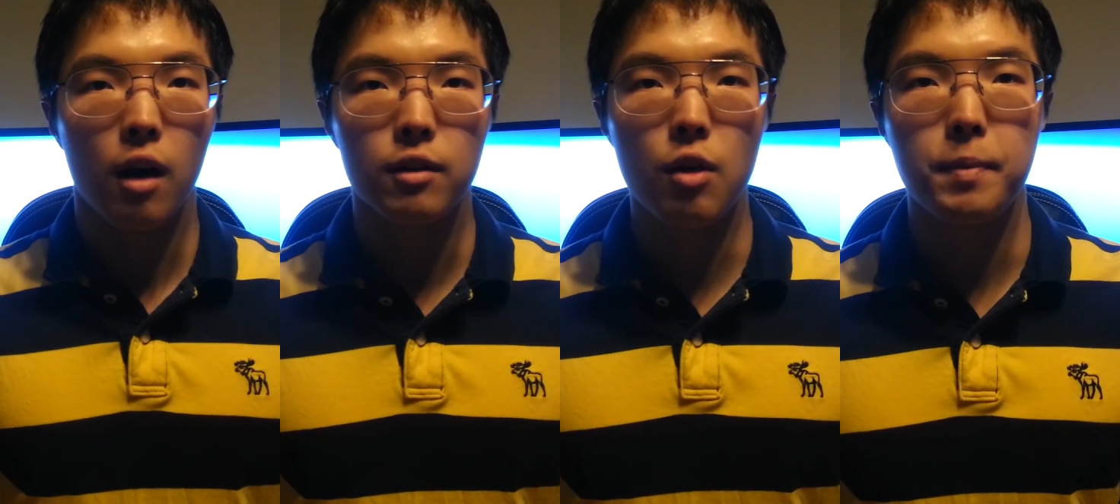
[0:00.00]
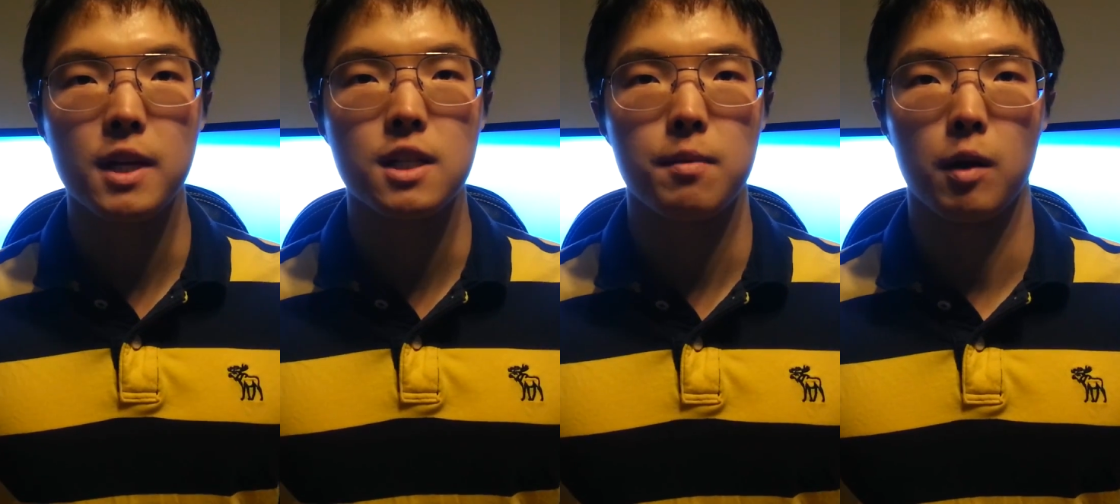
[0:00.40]
Although
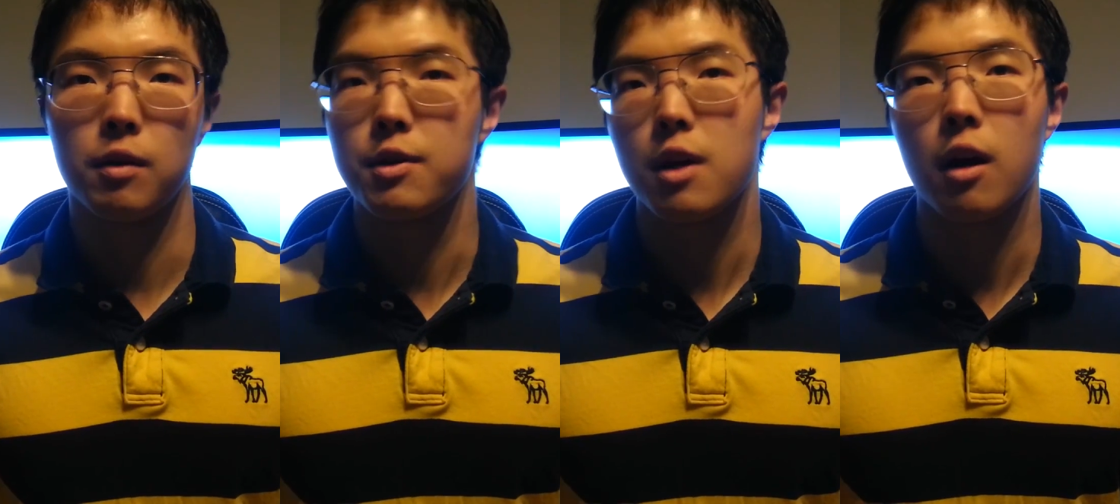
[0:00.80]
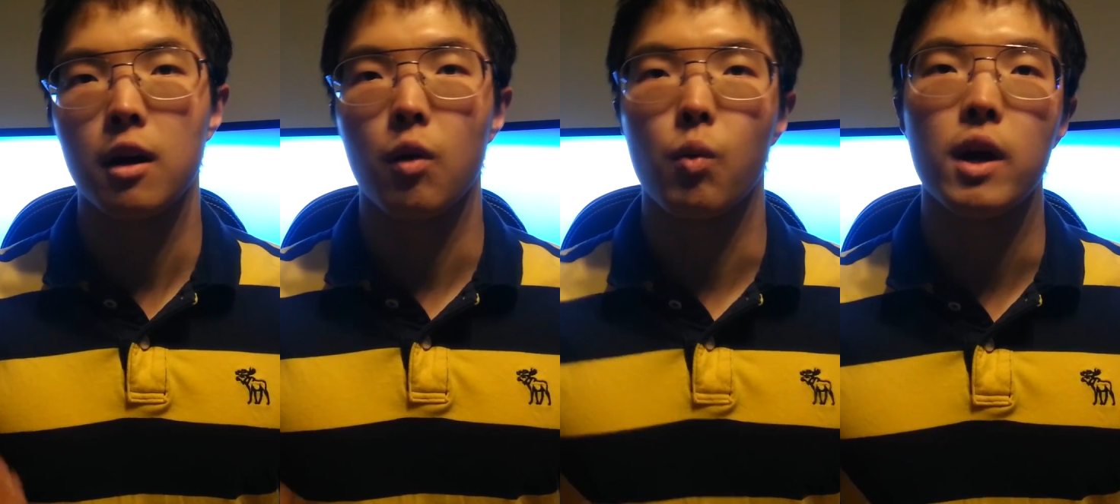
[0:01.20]
PC builders
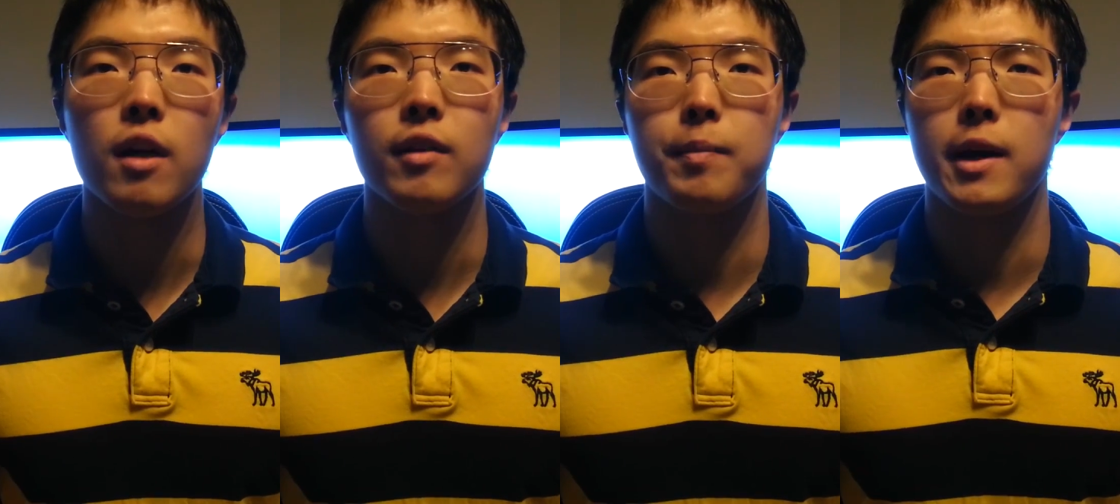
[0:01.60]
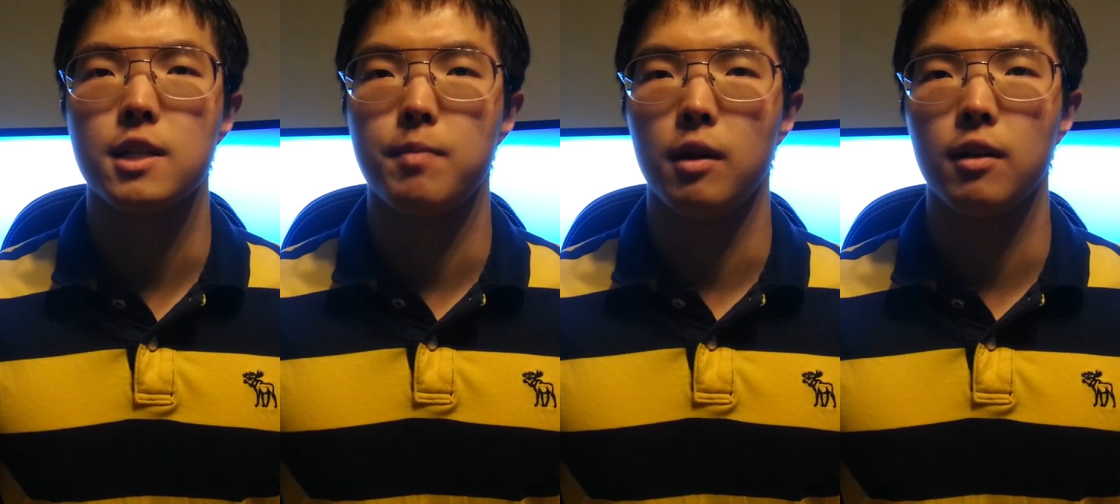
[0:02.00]
are aware of the
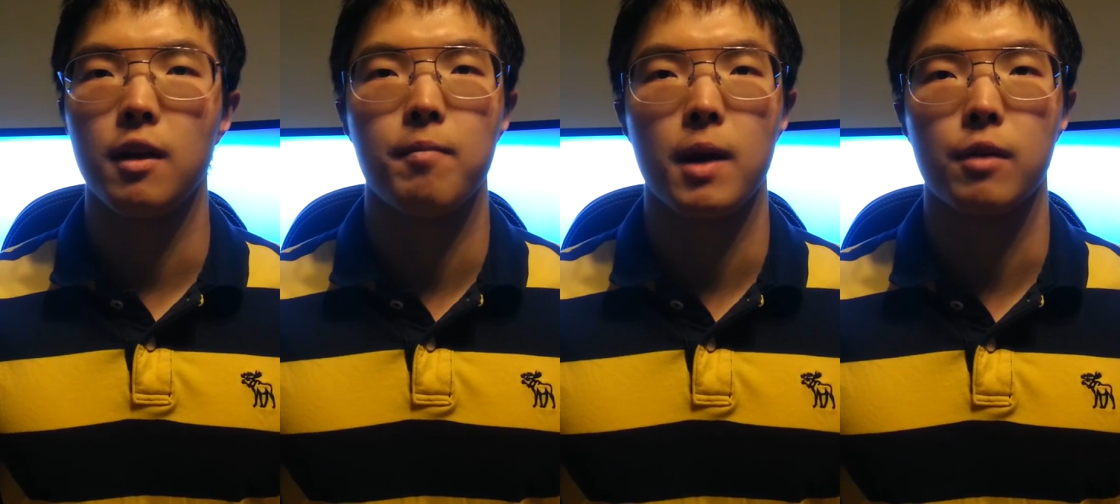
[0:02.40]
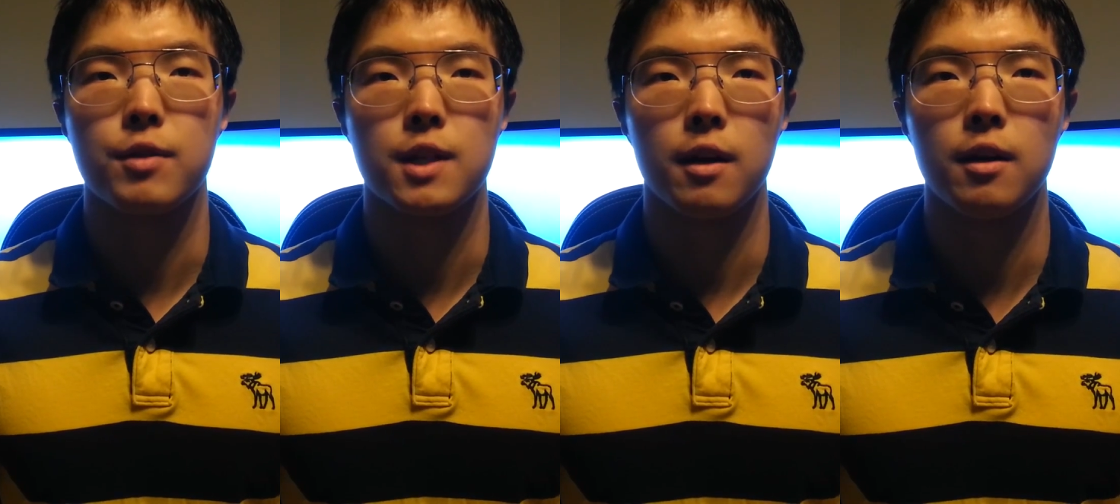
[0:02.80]
possibility of
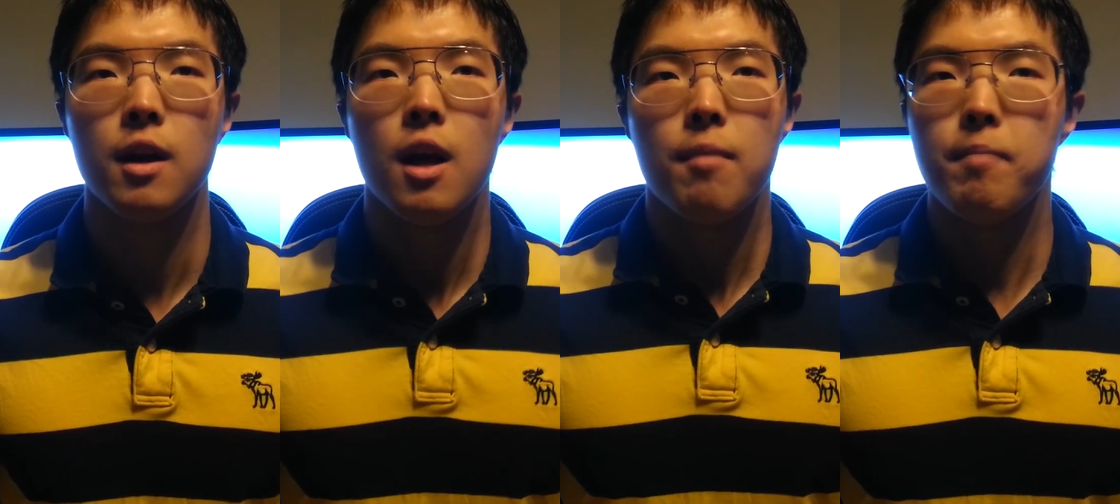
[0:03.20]
microstutter,